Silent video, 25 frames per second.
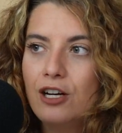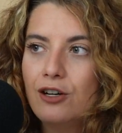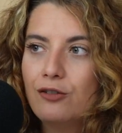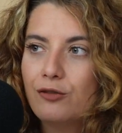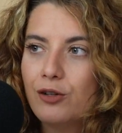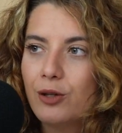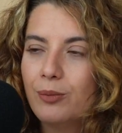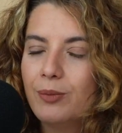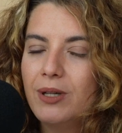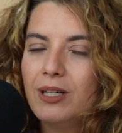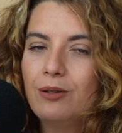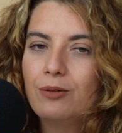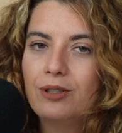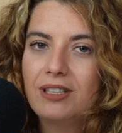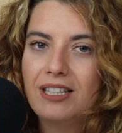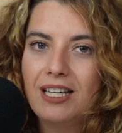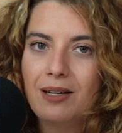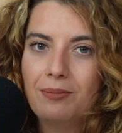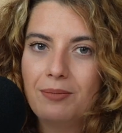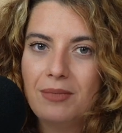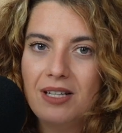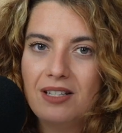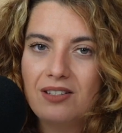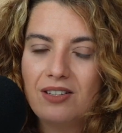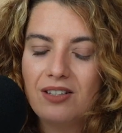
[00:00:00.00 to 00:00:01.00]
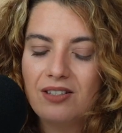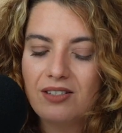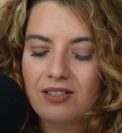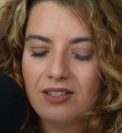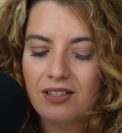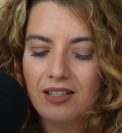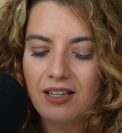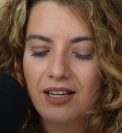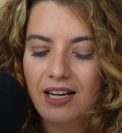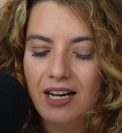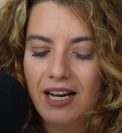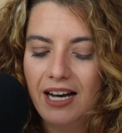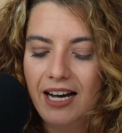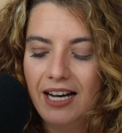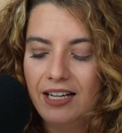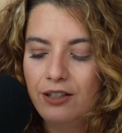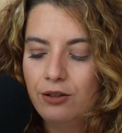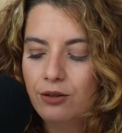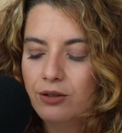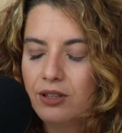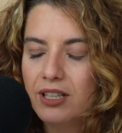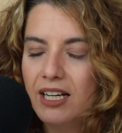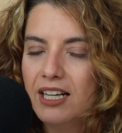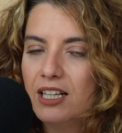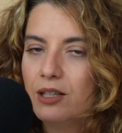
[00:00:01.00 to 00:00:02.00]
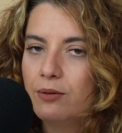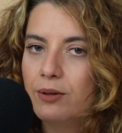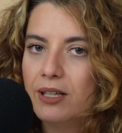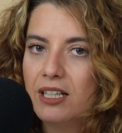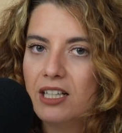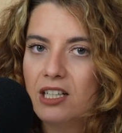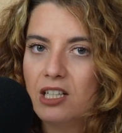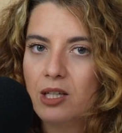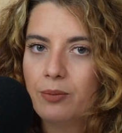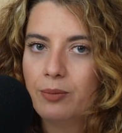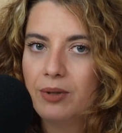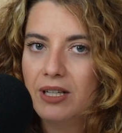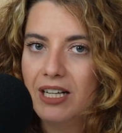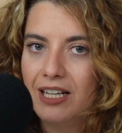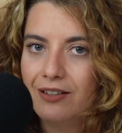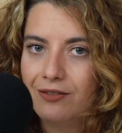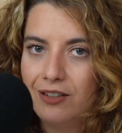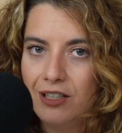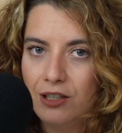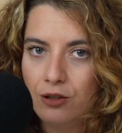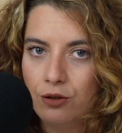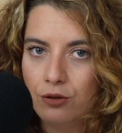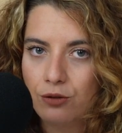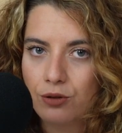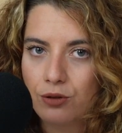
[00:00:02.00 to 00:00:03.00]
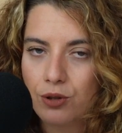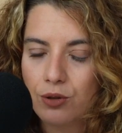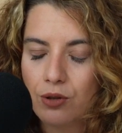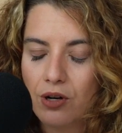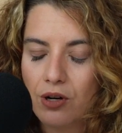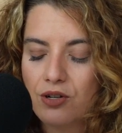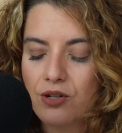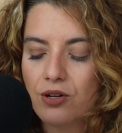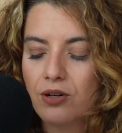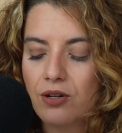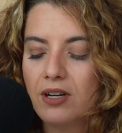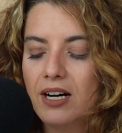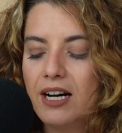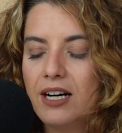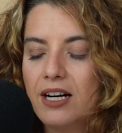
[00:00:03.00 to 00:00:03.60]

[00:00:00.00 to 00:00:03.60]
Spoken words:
For me, what that means is I don't like waking up and having no structure.